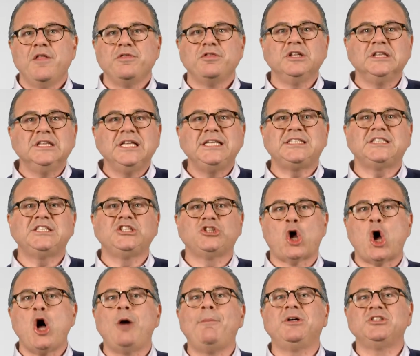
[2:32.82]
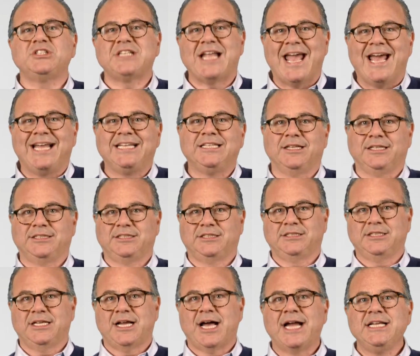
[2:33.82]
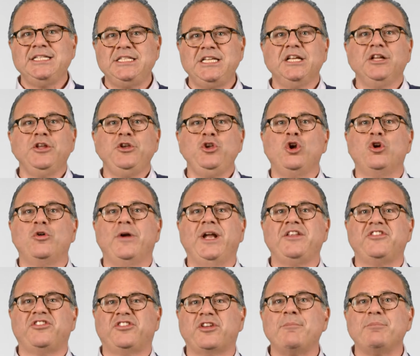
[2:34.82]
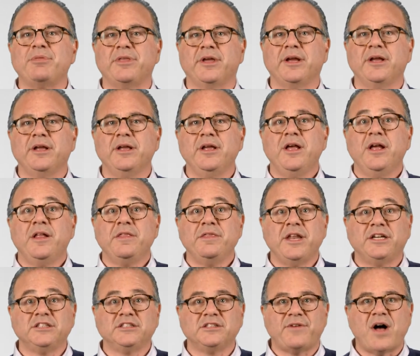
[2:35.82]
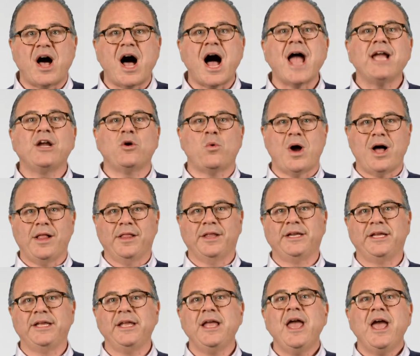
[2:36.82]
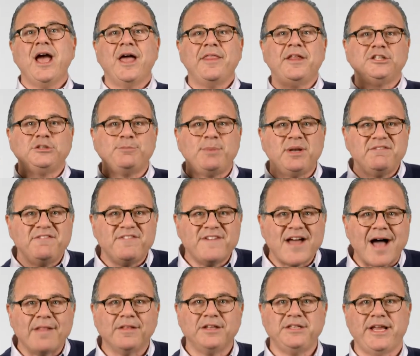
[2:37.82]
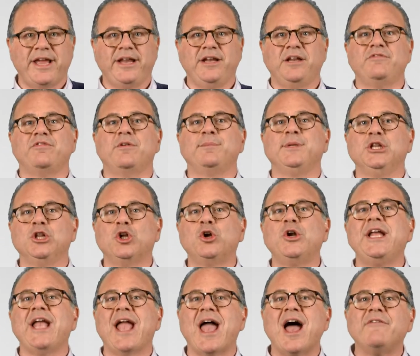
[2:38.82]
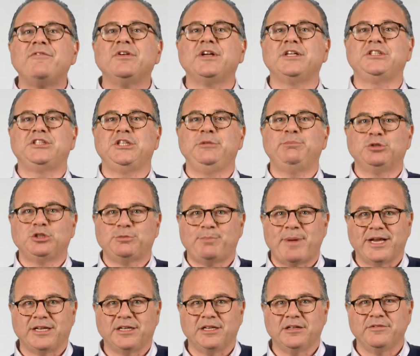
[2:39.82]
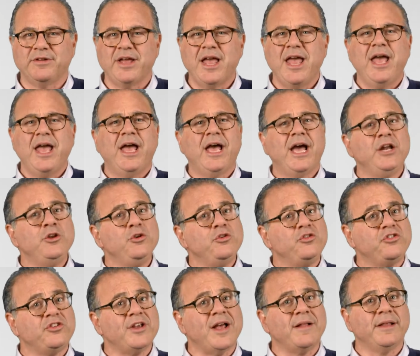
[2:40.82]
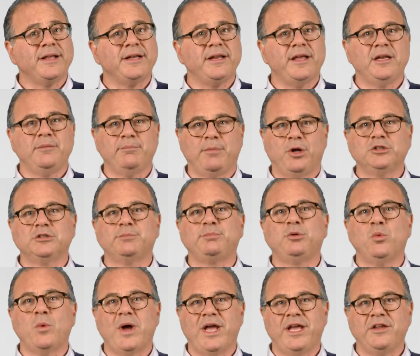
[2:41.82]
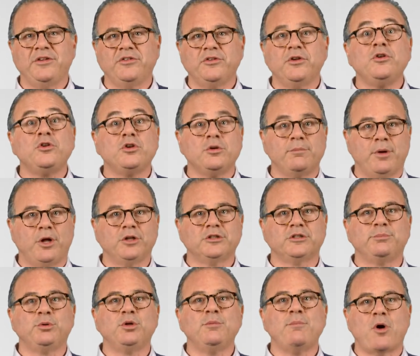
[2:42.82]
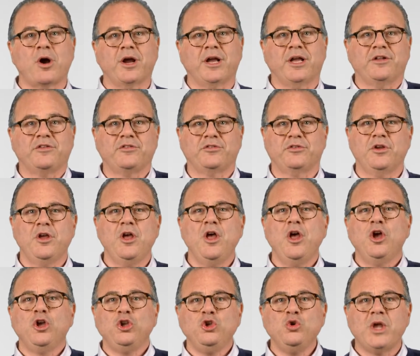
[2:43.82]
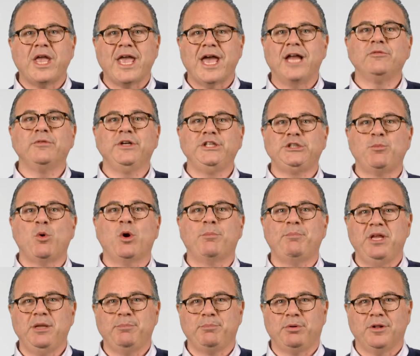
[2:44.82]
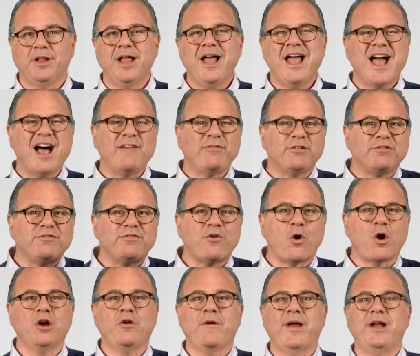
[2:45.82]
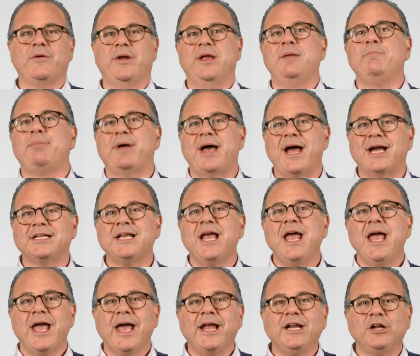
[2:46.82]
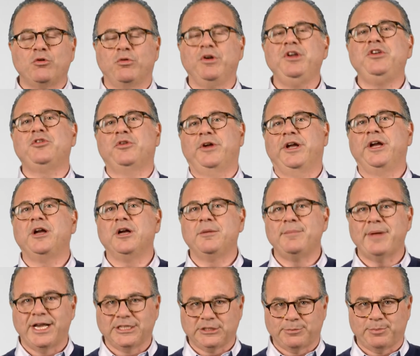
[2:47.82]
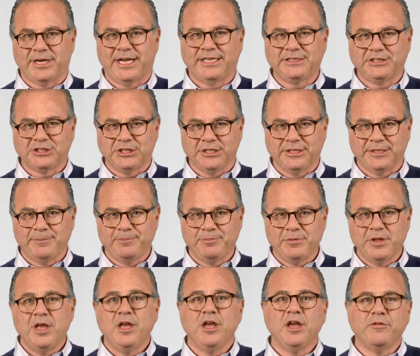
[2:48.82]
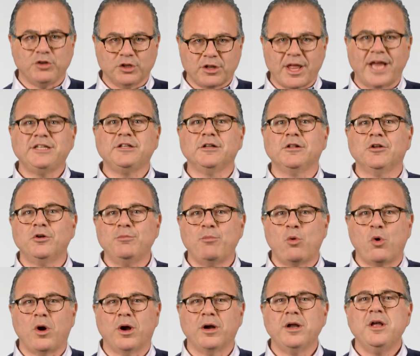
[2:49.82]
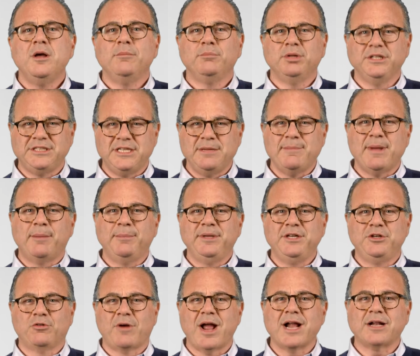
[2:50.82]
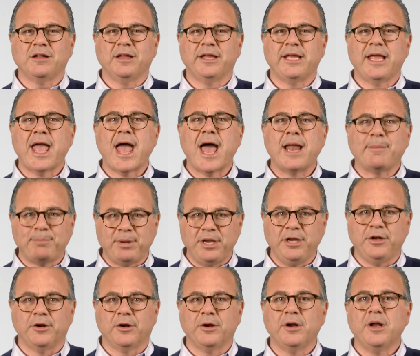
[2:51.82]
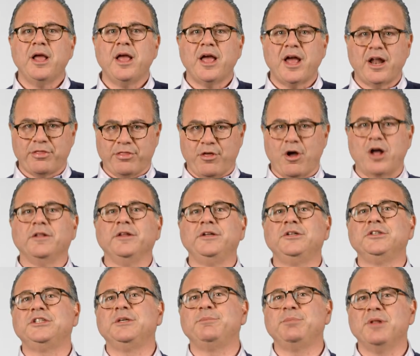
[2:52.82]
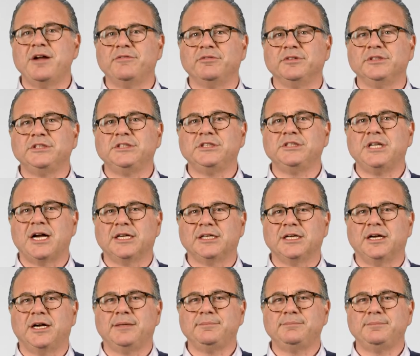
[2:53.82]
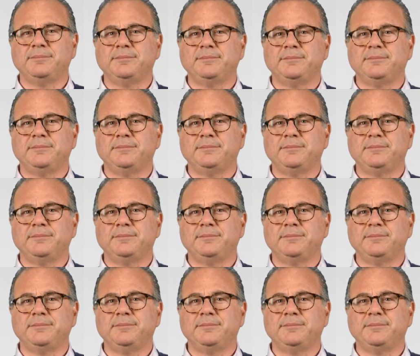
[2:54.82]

The list is almost endless. Ideally, you create something that is of high quality and that has been validated from a learning efficacy perspective, and you sell it in multiple ways to multiple markets. You can reach more people, have a far greater impact, and increase your income exponentially. If you'd like to learn more, please email me directly at peter@thoughtleadershipleverage.com.